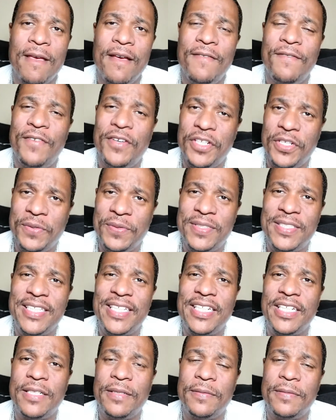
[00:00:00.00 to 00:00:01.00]
for do
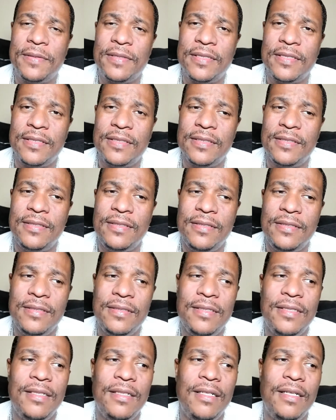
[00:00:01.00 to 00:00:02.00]
sit-ups.
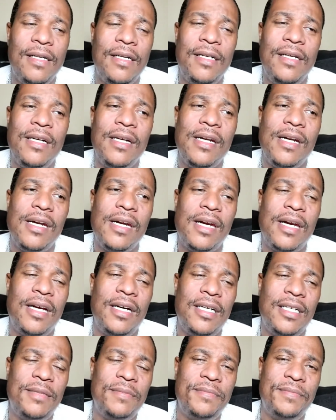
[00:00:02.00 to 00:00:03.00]

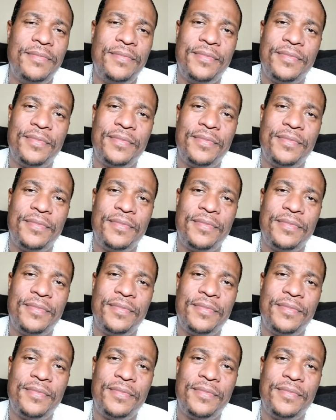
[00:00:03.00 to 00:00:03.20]
Um,